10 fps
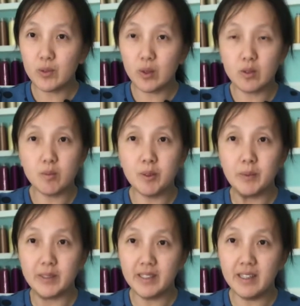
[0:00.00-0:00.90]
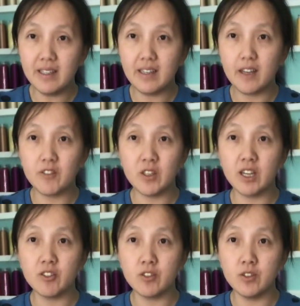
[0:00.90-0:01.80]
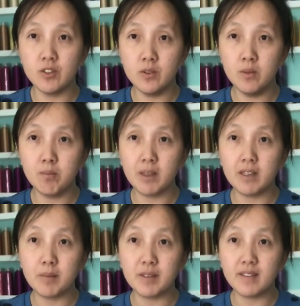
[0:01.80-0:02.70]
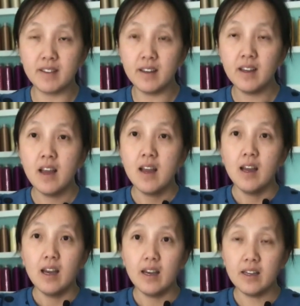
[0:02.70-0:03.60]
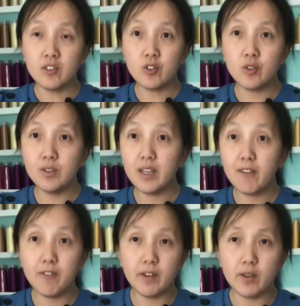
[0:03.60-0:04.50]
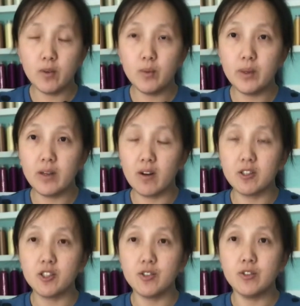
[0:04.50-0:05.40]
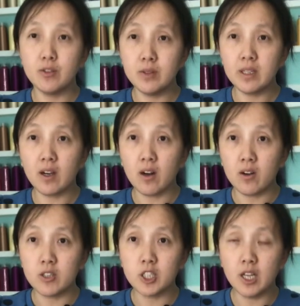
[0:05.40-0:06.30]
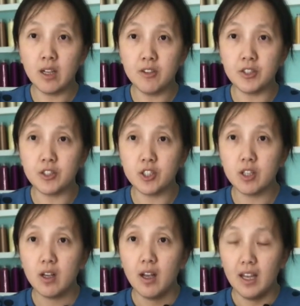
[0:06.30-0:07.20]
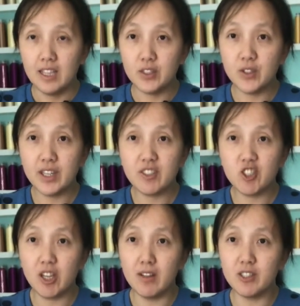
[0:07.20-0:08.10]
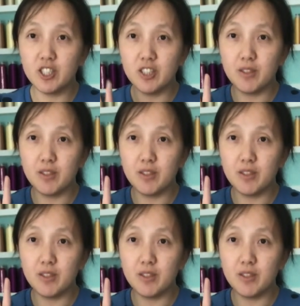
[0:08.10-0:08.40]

to AquaBloomBoutique. If you guys are new, my name is Z. In today's video, we are just doing our challenge, and today's challenge